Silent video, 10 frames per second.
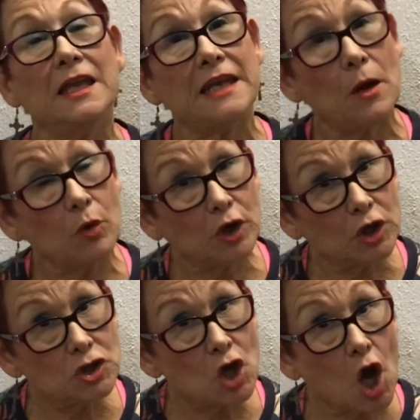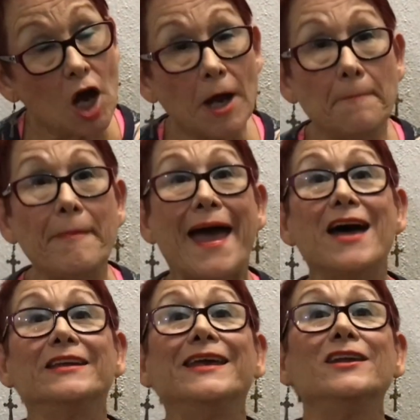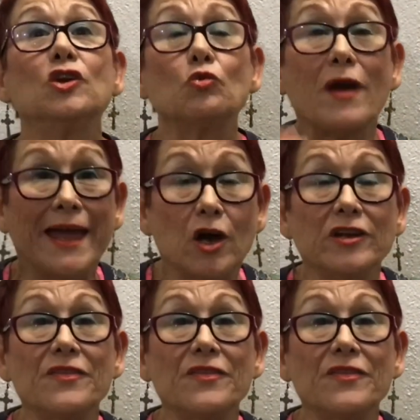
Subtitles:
Now we're going to talk about getting around